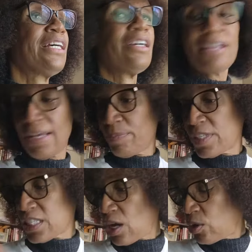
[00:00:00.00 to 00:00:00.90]
All right.
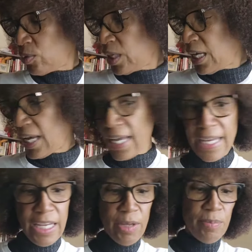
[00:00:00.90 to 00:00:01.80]
So,
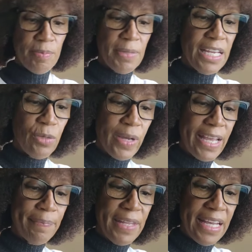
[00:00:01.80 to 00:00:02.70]

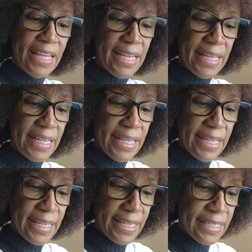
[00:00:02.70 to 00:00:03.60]
anyway,
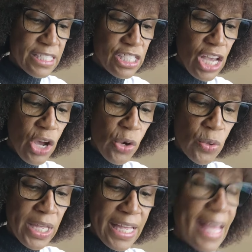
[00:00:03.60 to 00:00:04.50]
LA
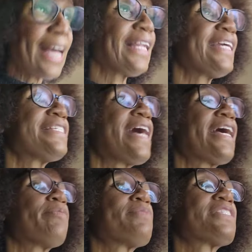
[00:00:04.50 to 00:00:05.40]

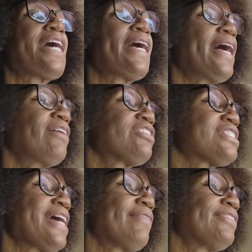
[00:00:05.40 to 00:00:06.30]
Times. I'll
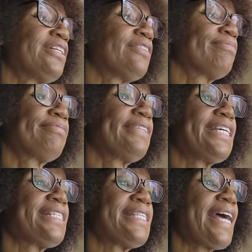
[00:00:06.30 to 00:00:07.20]
just have to
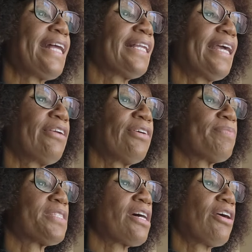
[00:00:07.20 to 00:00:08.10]
get to that later.
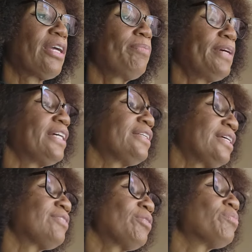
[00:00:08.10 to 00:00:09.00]
I'm sorry, but
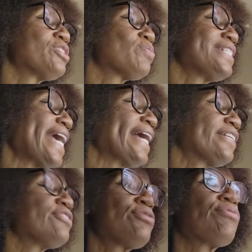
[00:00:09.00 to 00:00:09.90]
it was
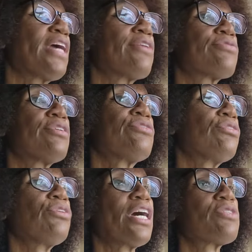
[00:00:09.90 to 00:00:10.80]
redacted 2002.
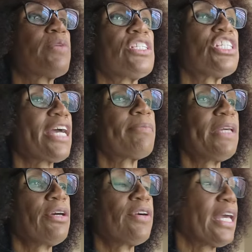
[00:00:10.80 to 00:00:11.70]
You guys want to check
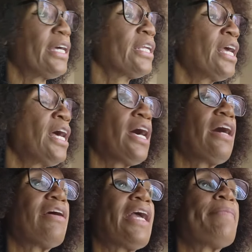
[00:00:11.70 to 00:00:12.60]
me? Go ahead.
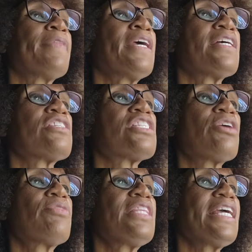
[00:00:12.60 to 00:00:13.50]
All right.
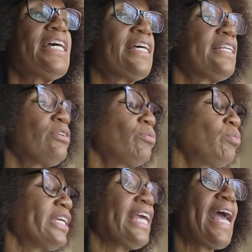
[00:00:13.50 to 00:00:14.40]
So then
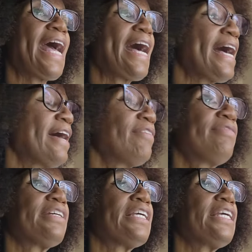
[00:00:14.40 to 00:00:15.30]
we
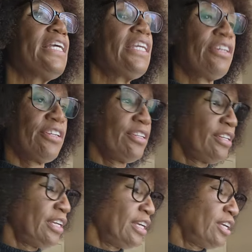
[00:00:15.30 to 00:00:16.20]
have here.
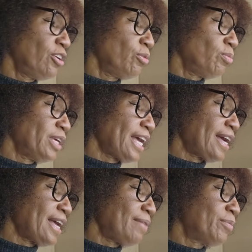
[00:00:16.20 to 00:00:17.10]
I
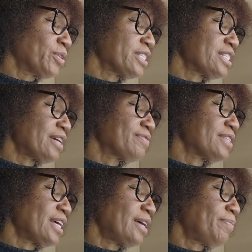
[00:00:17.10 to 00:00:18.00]
have more stuff
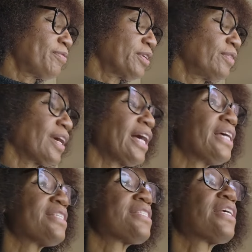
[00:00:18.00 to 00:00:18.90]
up for you
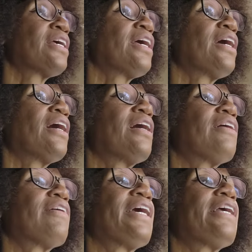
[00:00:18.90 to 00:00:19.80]
guys.
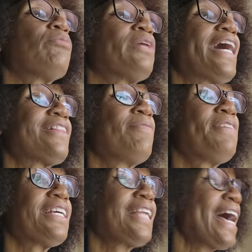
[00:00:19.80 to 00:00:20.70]
All right. We got the
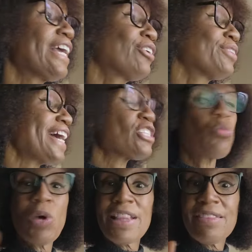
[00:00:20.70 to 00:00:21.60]
vitiligo. That's
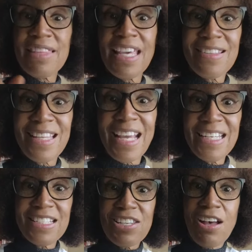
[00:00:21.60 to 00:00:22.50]
one thing that I
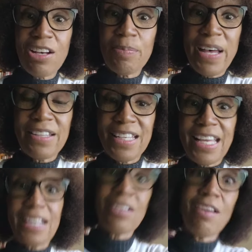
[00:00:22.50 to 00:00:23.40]
didn't talk about that I had